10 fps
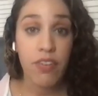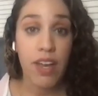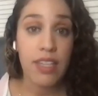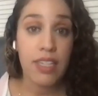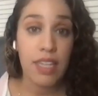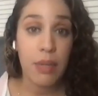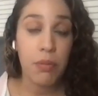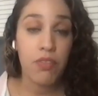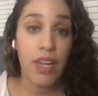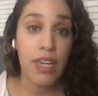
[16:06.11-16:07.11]
fine that they
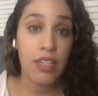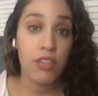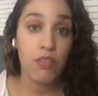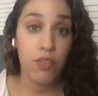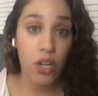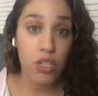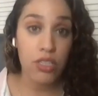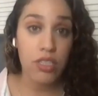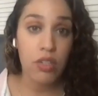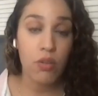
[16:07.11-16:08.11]
provided in the
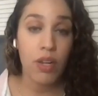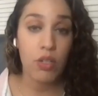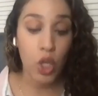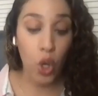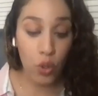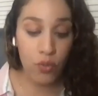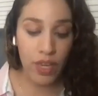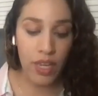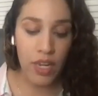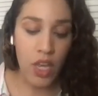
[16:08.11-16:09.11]
first around
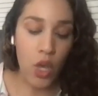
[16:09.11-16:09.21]
COVID